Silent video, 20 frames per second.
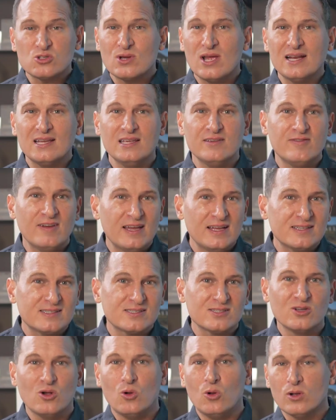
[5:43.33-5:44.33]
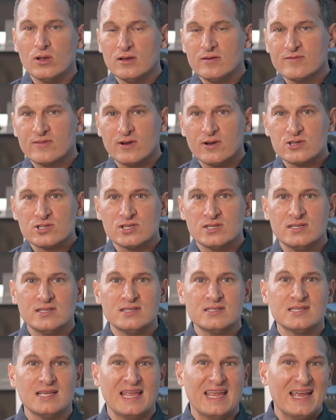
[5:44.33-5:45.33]
track events, goal
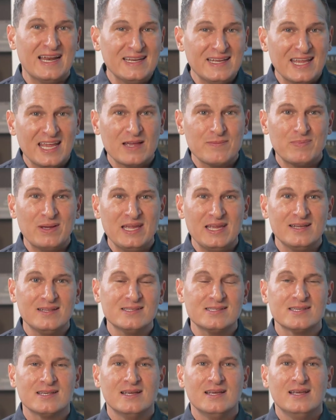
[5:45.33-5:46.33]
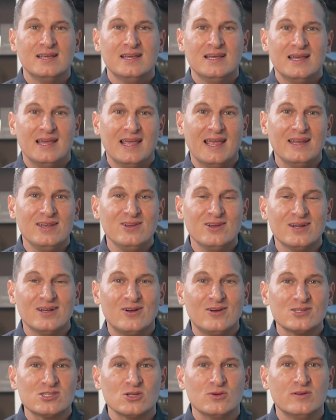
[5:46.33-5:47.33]
conversions, and campaigns. And you can
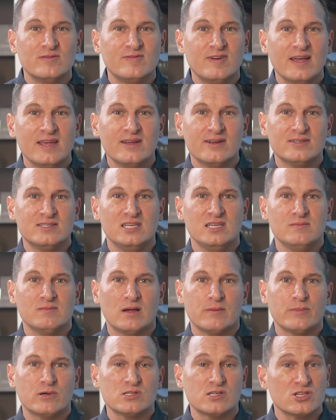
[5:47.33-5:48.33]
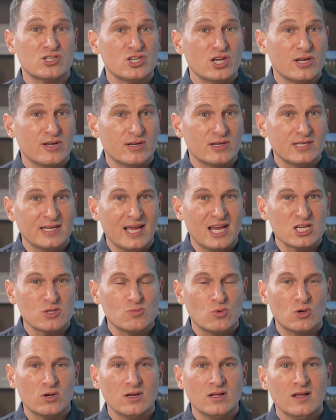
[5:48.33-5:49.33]
also invite your team members to share your
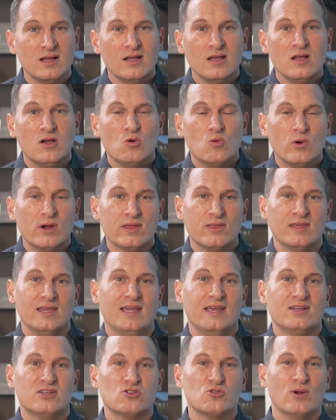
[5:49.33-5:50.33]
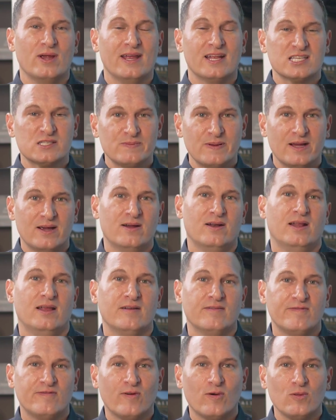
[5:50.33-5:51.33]
dashboard with a transparent
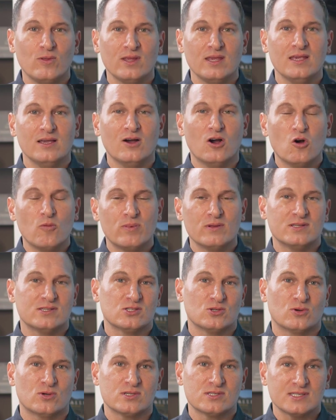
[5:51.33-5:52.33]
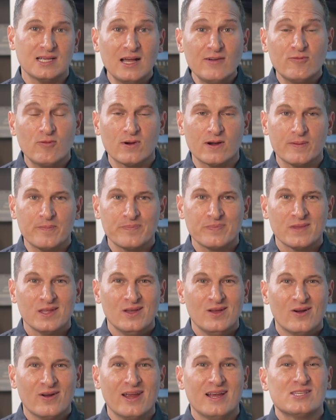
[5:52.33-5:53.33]
and fully open source software.
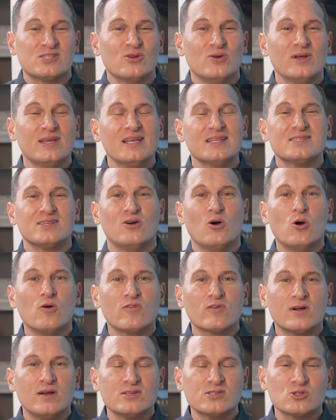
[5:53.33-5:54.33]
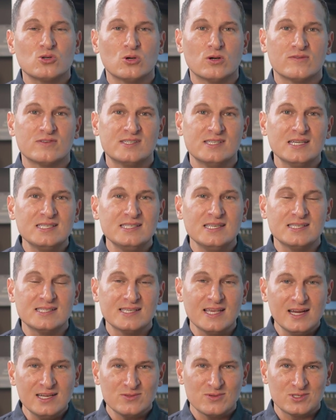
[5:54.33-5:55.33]
Okay, so it gets an overall score of
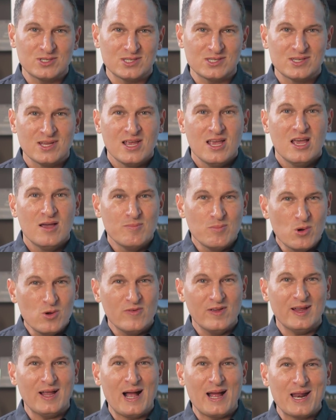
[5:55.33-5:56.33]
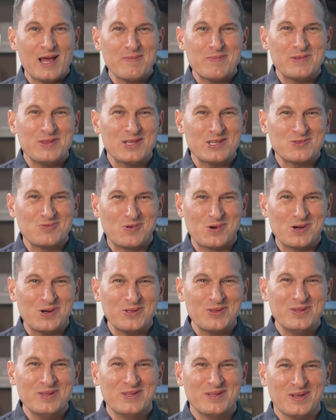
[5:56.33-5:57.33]
66, which is moving on up in this
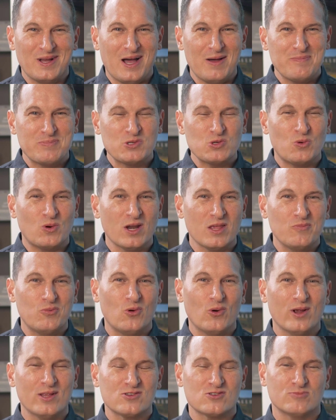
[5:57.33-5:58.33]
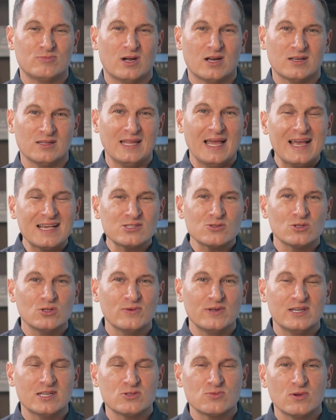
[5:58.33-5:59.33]
world, up 20 points from our last one that
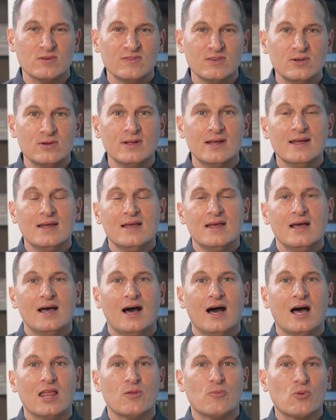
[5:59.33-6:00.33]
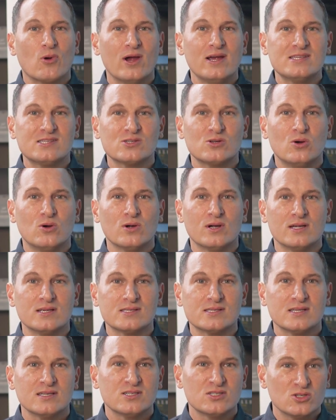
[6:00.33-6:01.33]
we just reviewed. The price score
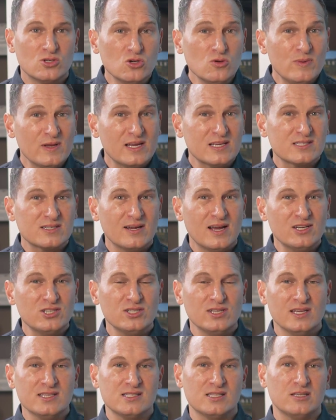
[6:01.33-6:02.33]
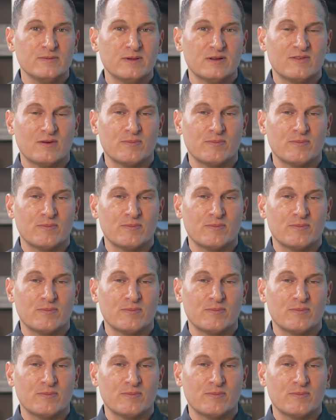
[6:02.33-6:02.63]
is 2 because there actually is a little bit